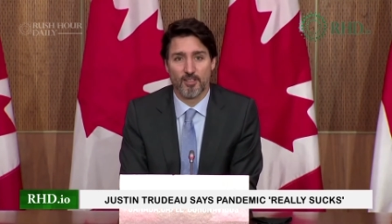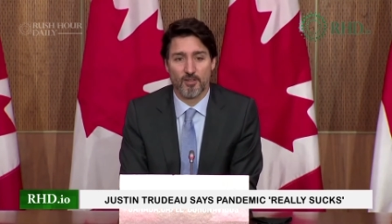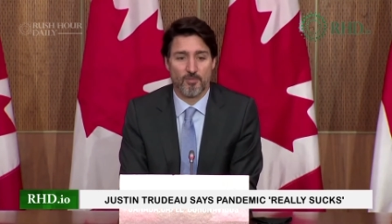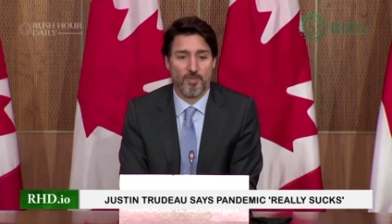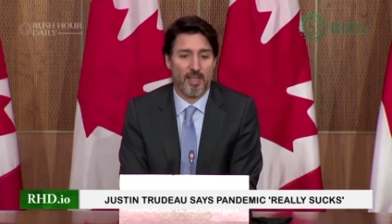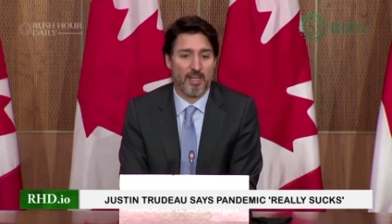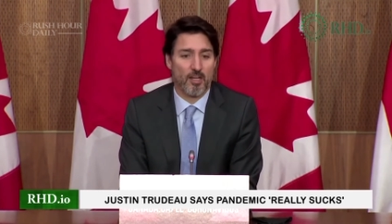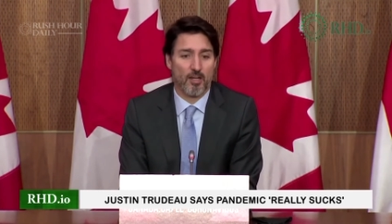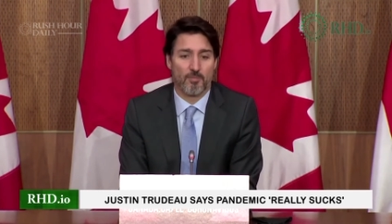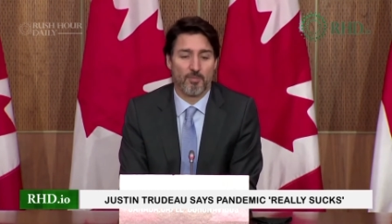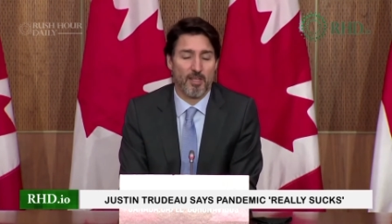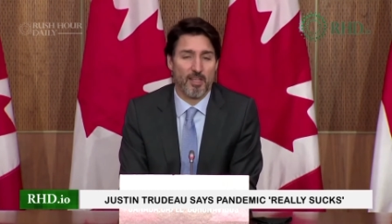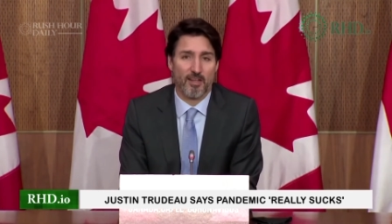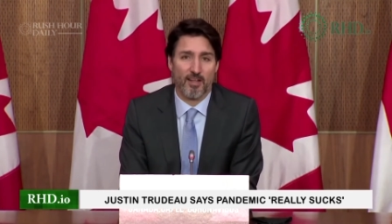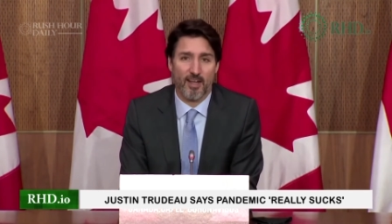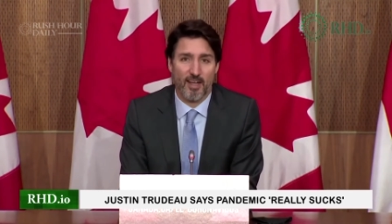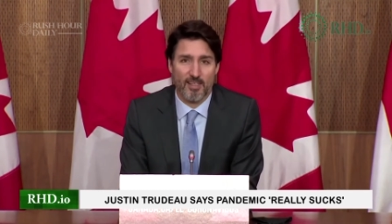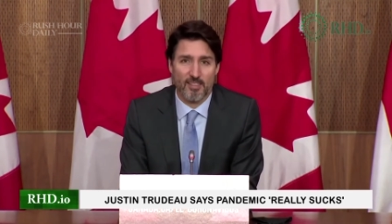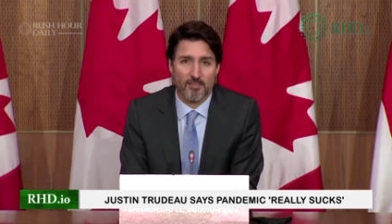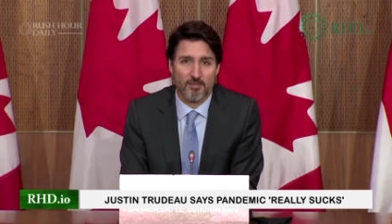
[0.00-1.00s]
there may not be
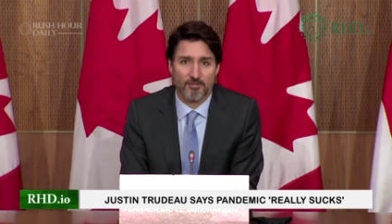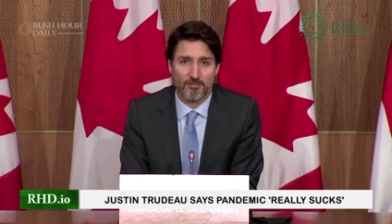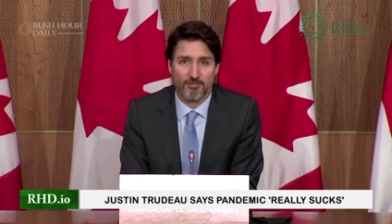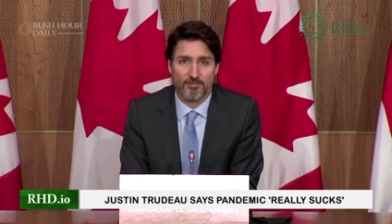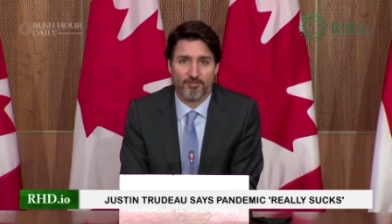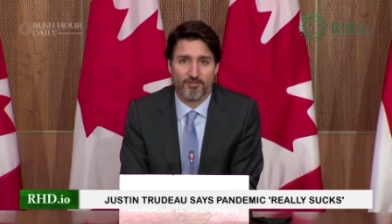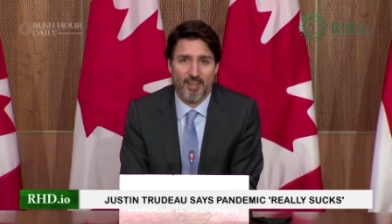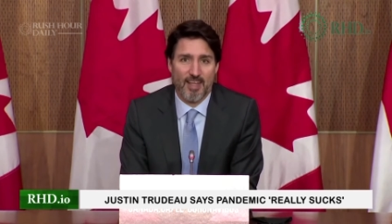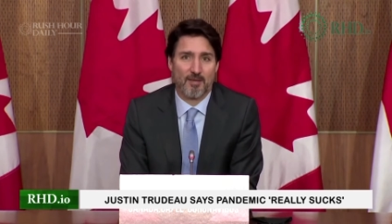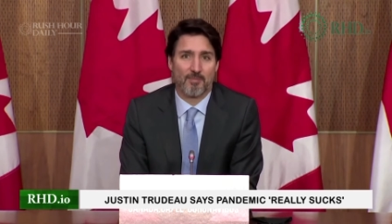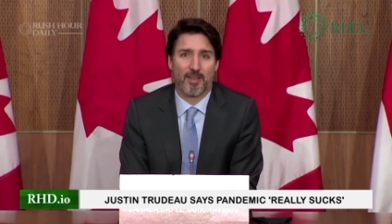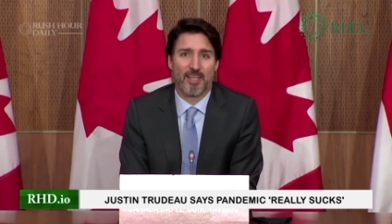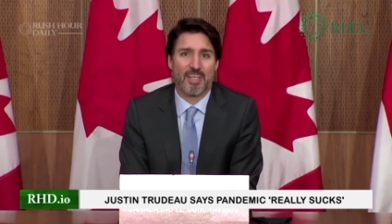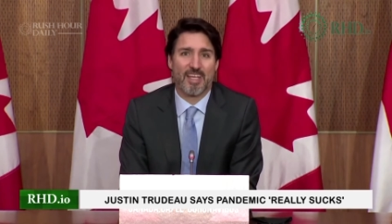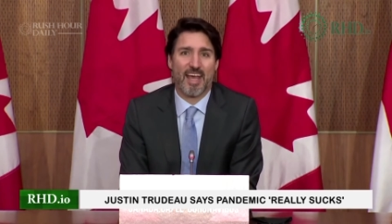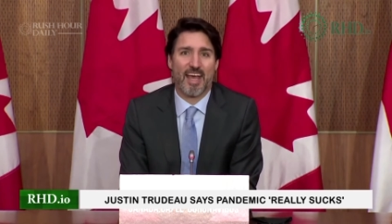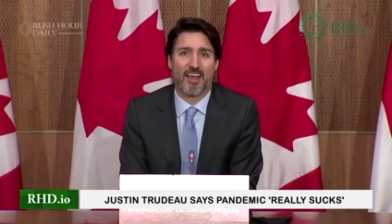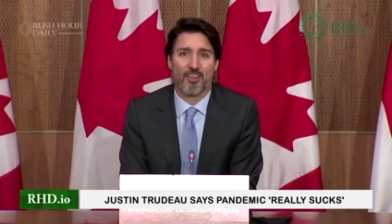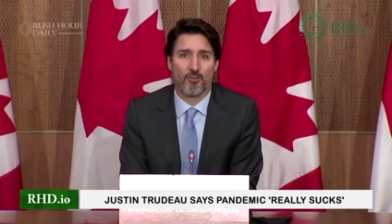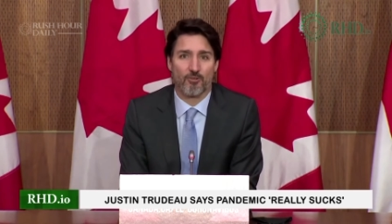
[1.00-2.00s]
the kinds of
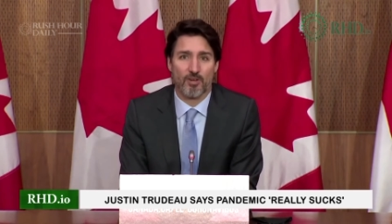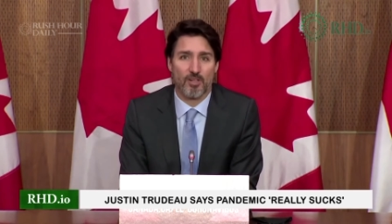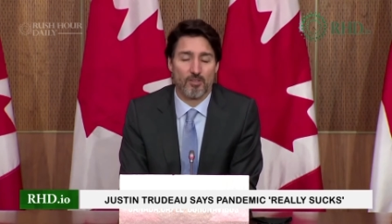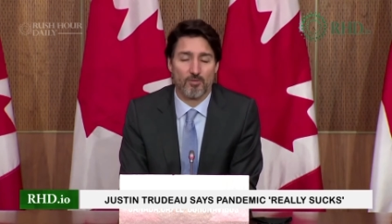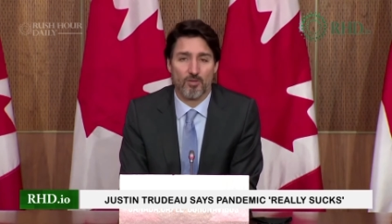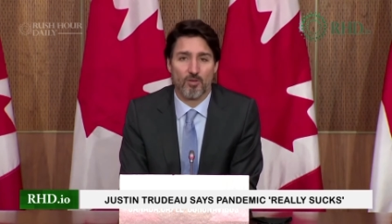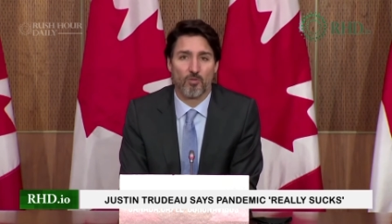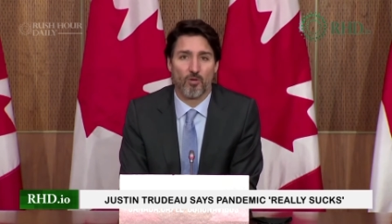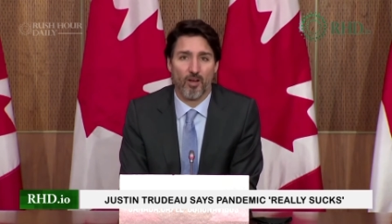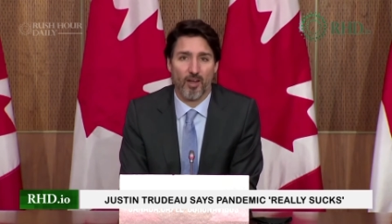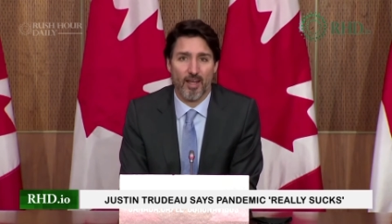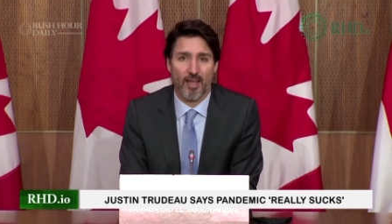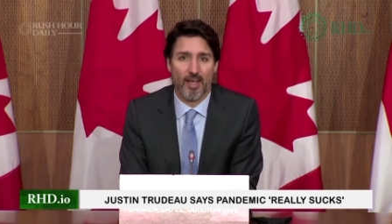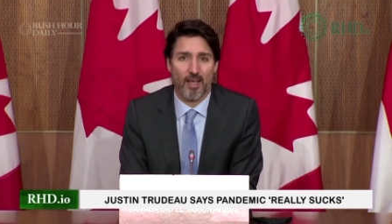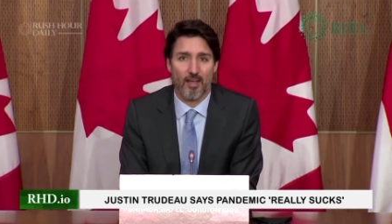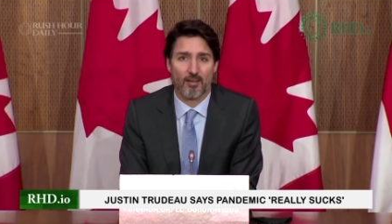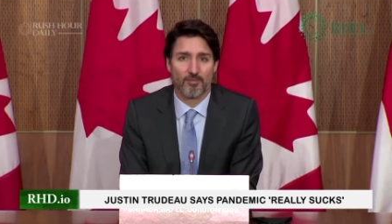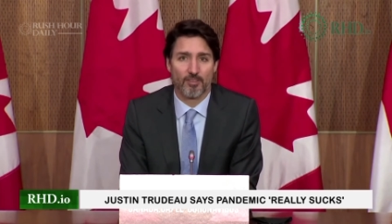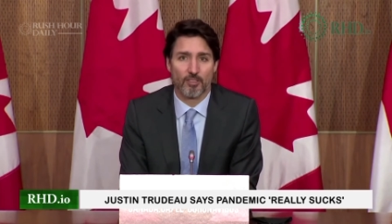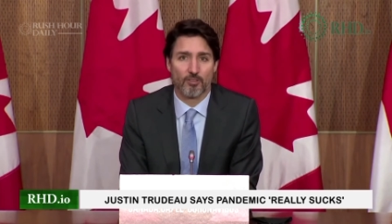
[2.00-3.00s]
family gatherings we want to
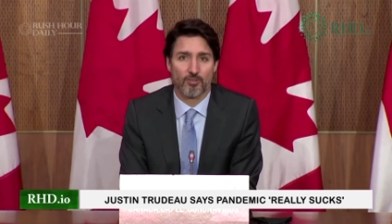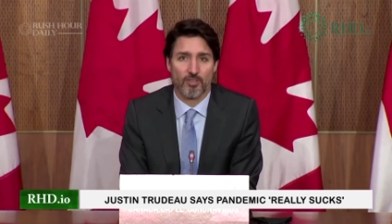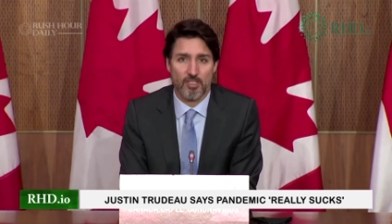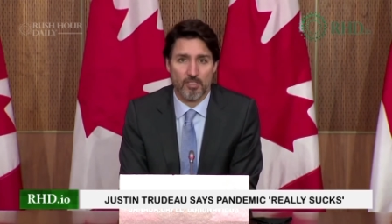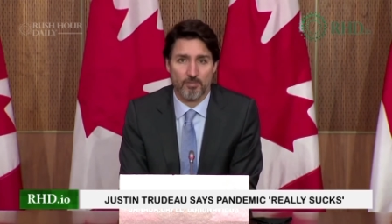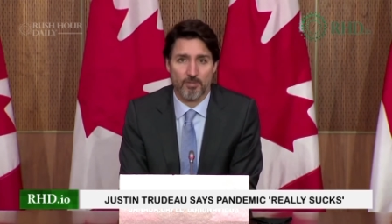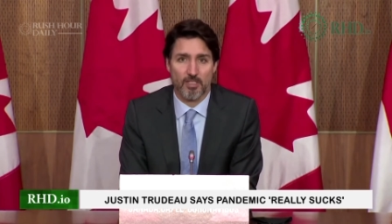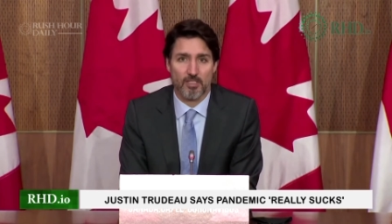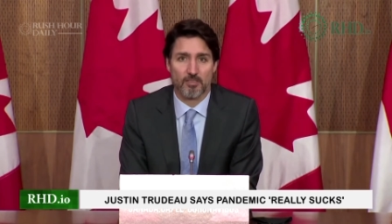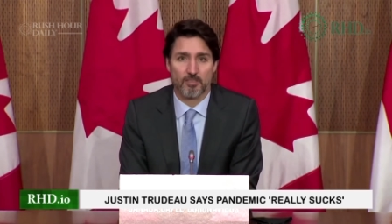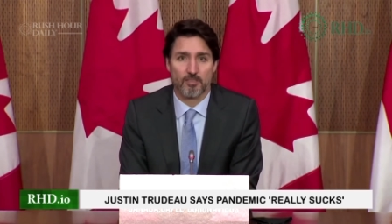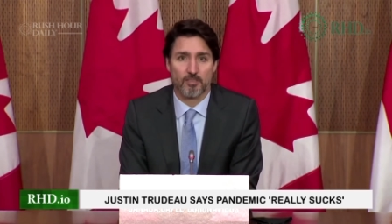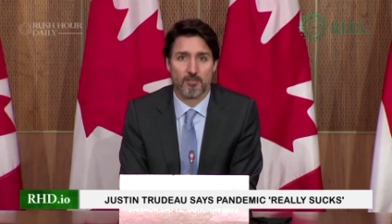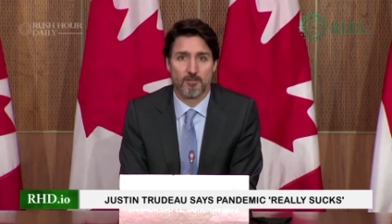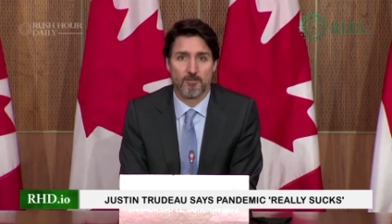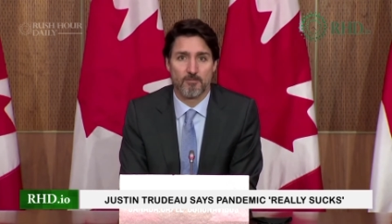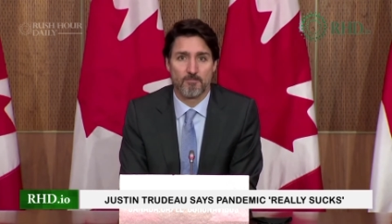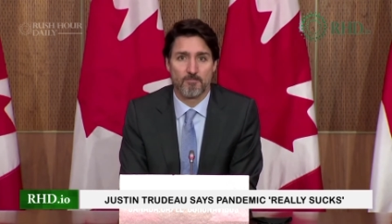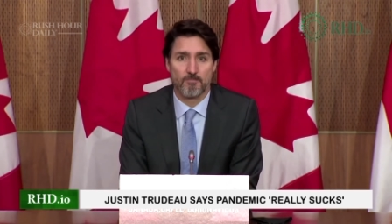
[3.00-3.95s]
have at Christmas.